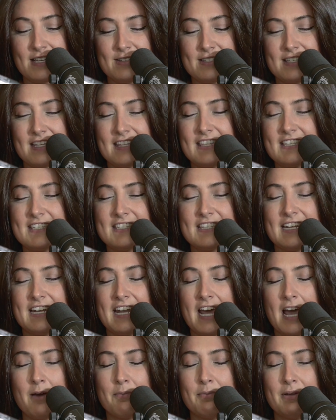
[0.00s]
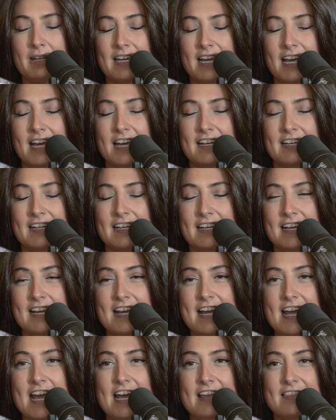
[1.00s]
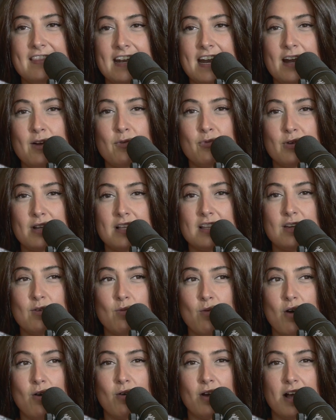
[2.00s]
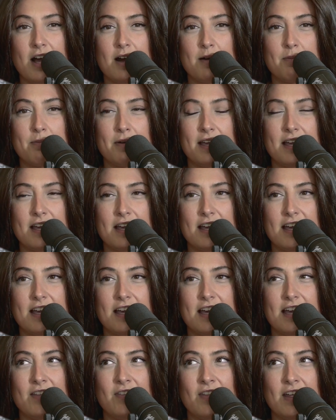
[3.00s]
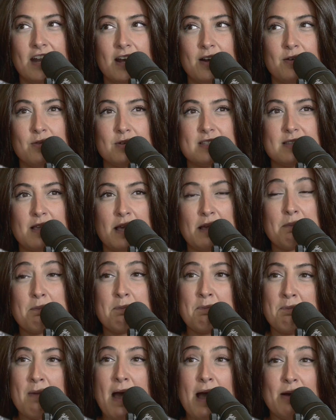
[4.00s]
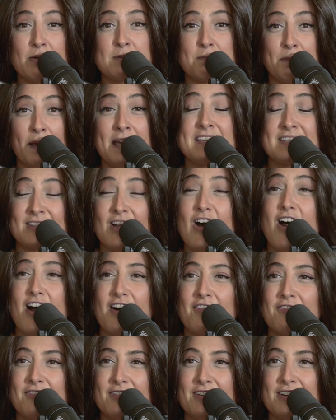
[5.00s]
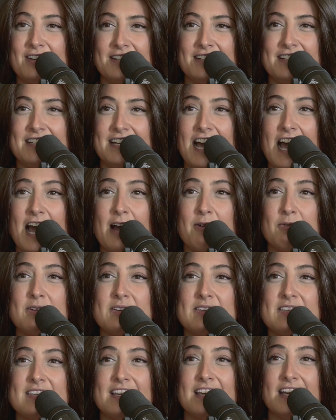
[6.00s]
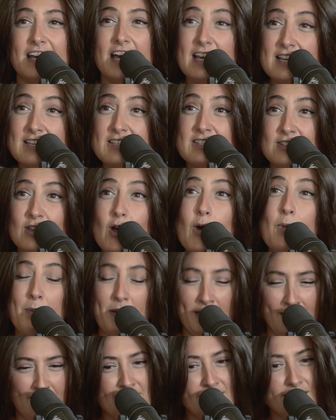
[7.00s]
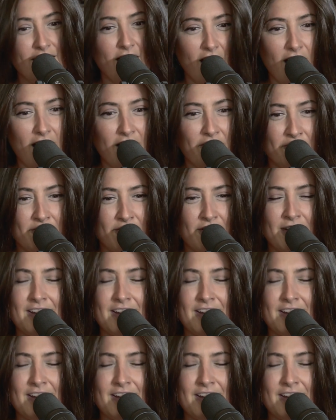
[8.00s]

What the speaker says: I was like, this didn't happen again. And then I really woke up, and then I was like, I was pissed off. I was so pissed off.